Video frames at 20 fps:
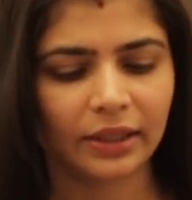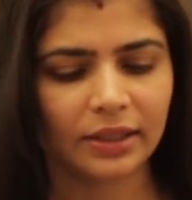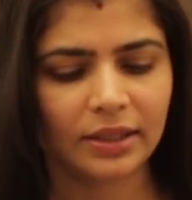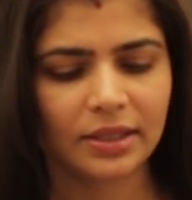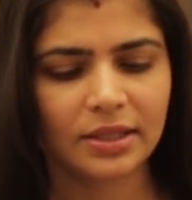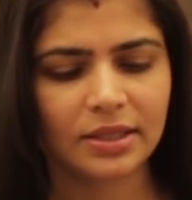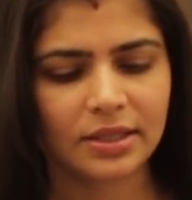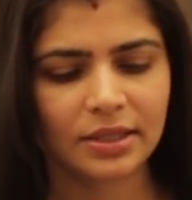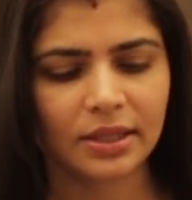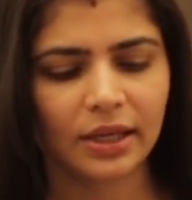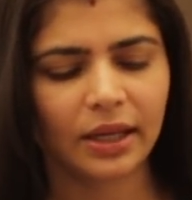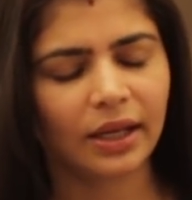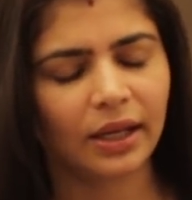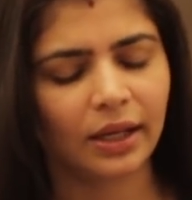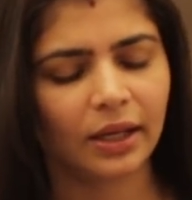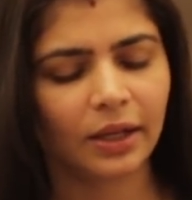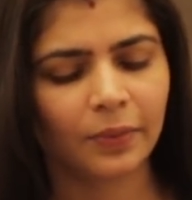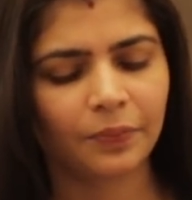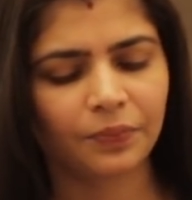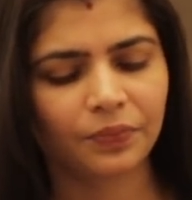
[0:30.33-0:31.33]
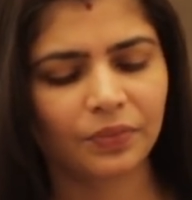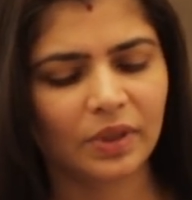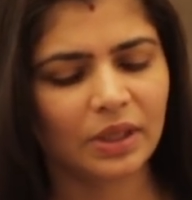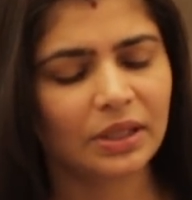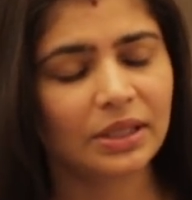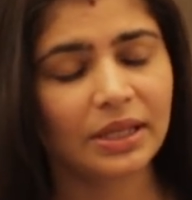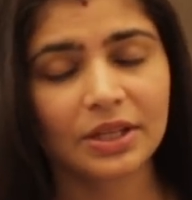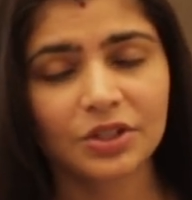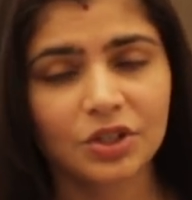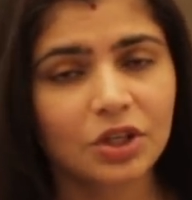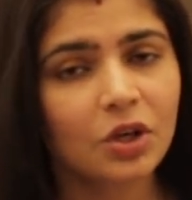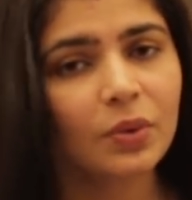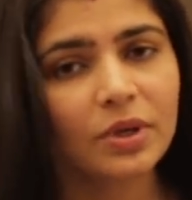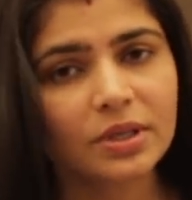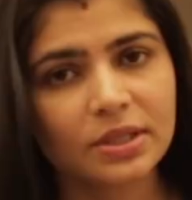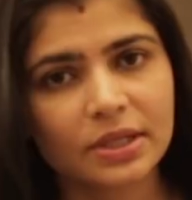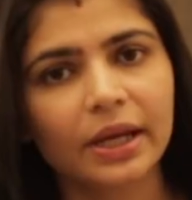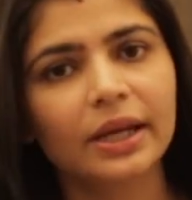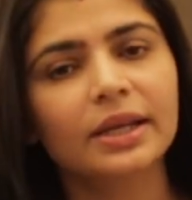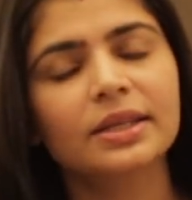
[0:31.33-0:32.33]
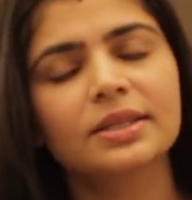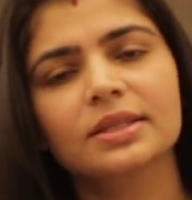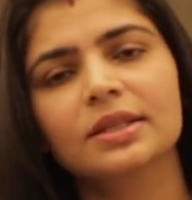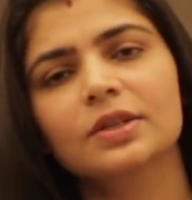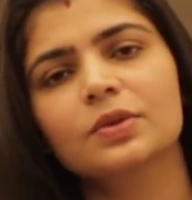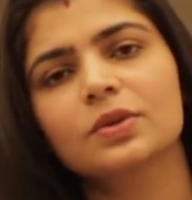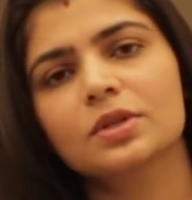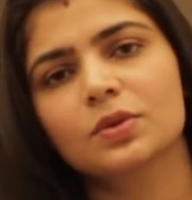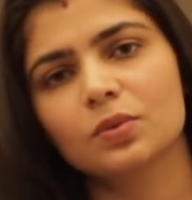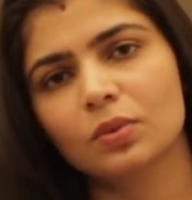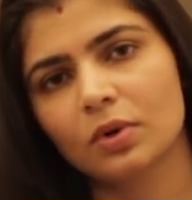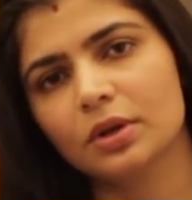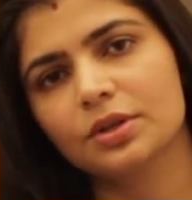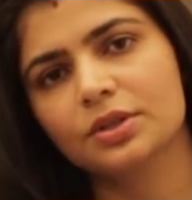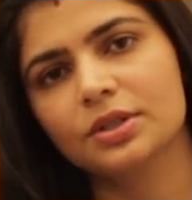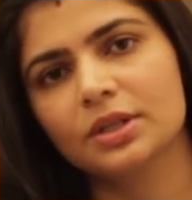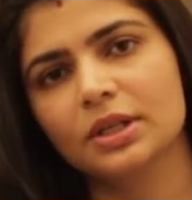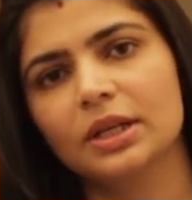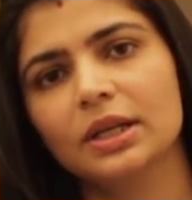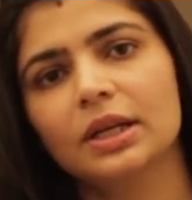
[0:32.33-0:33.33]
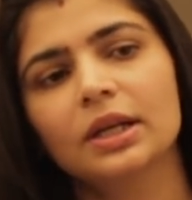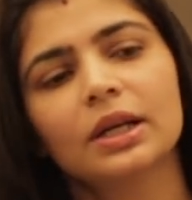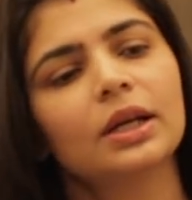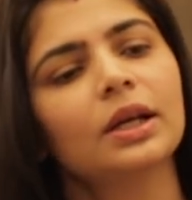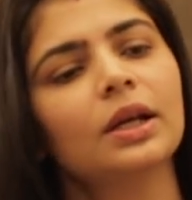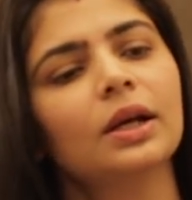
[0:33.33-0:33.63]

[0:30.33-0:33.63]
And this, the texture was nice, it was watery,